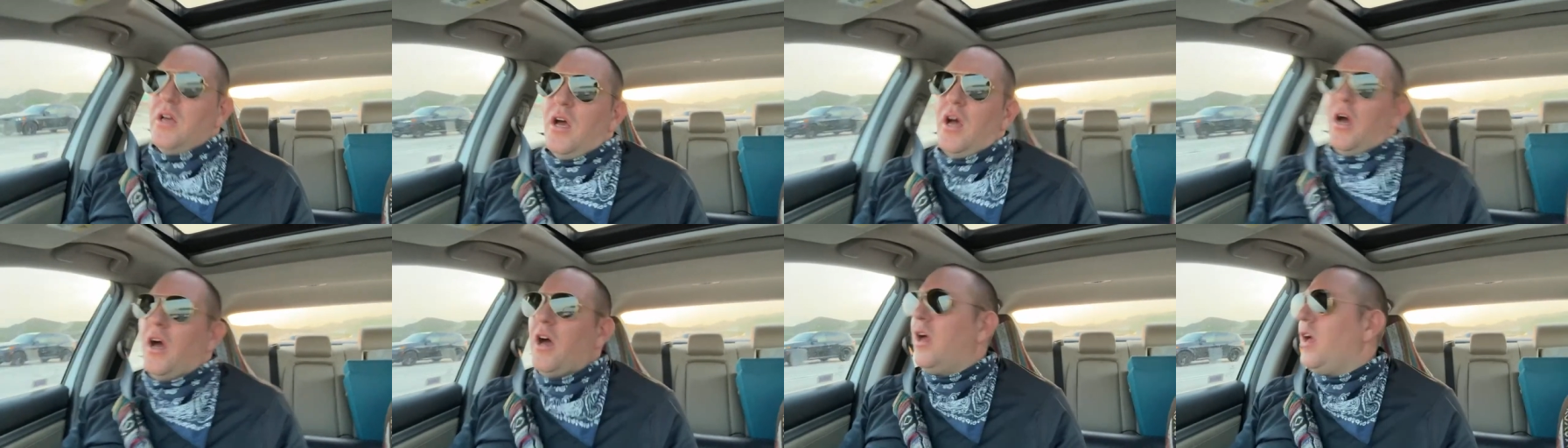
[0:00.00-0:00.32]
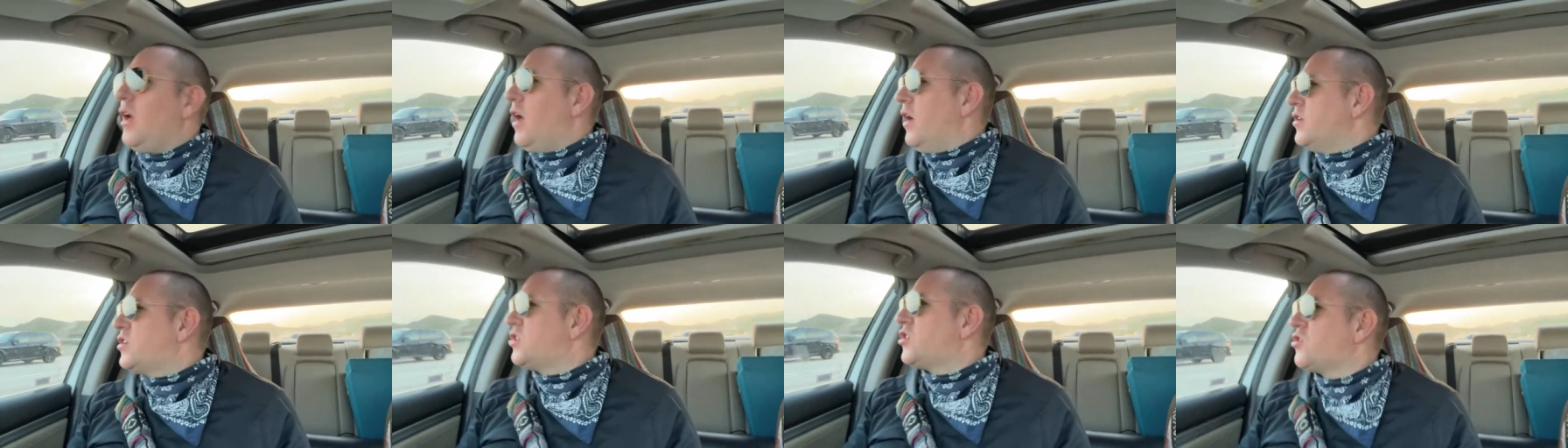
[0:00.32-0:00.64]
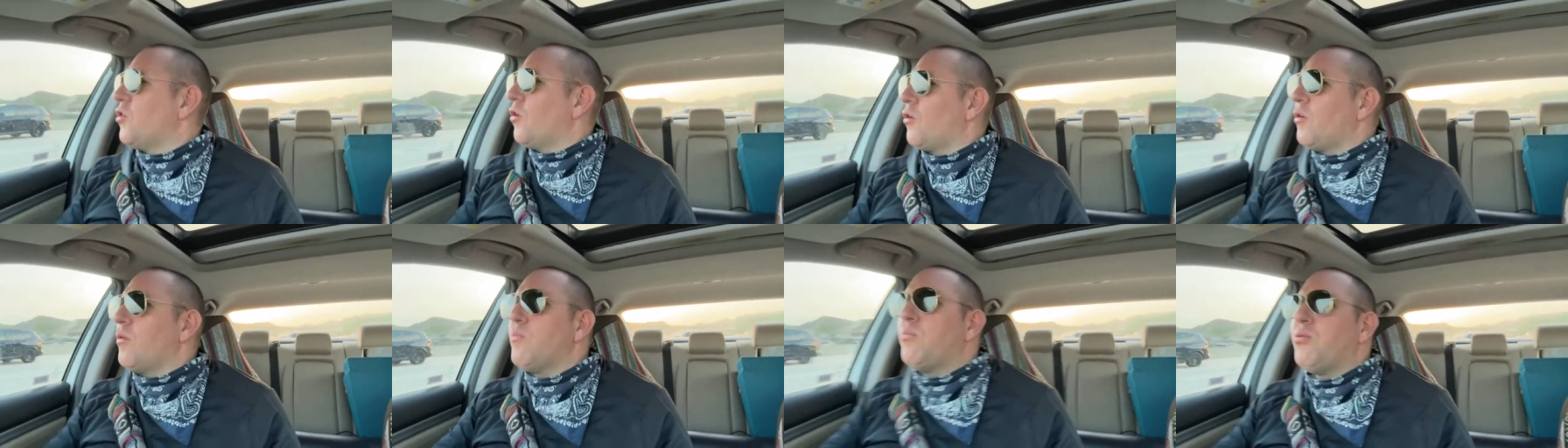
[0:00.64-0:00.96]
a
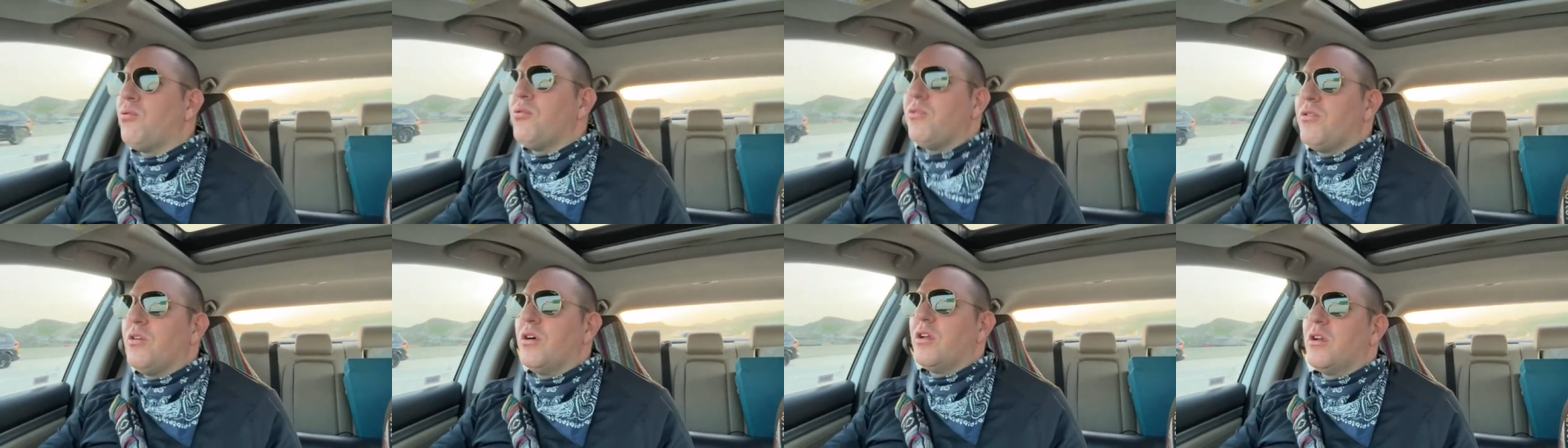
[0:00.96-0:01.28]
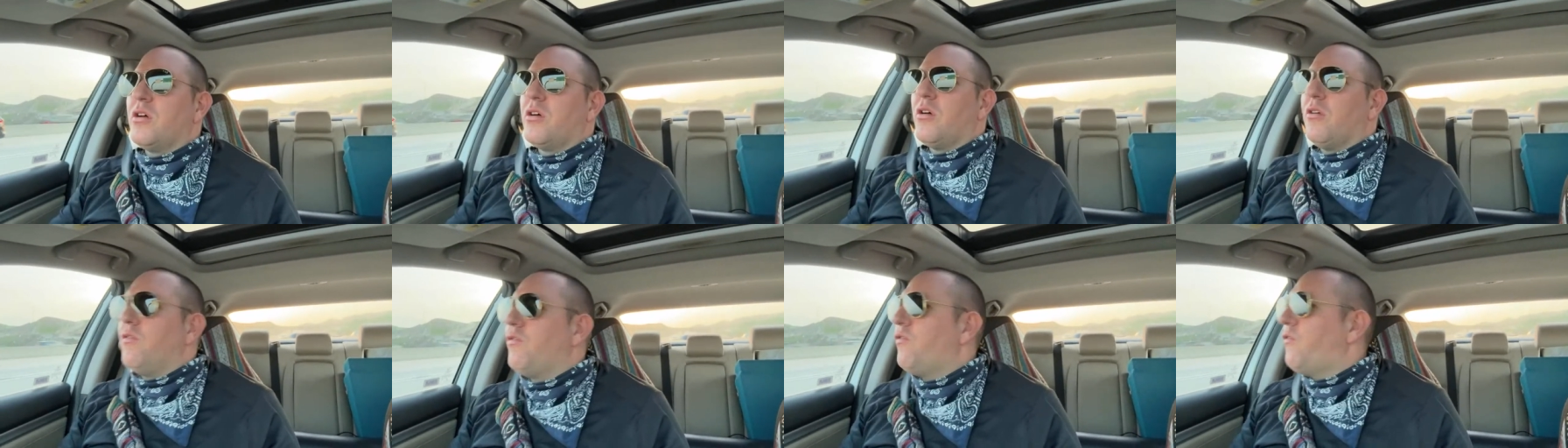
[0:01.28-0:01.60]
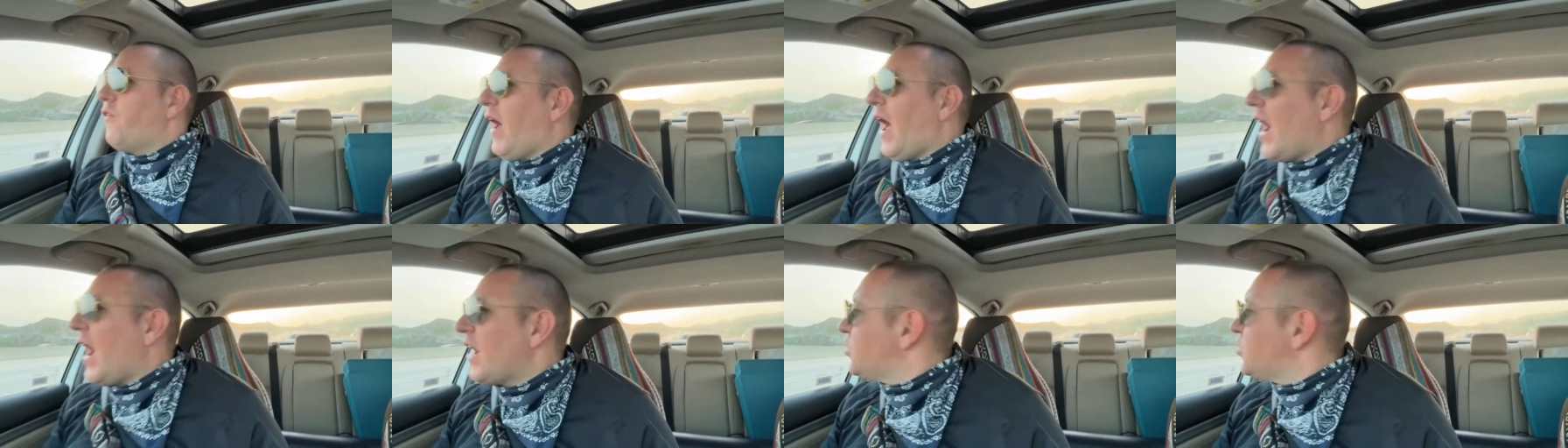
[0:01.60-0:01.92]
certain political
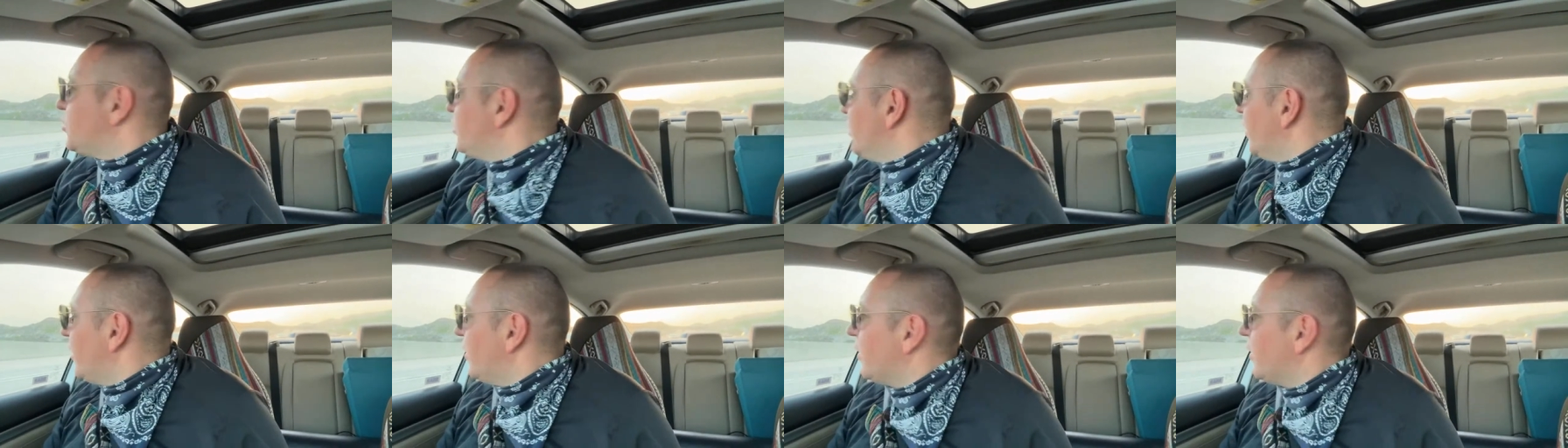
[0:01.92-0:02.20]
faction,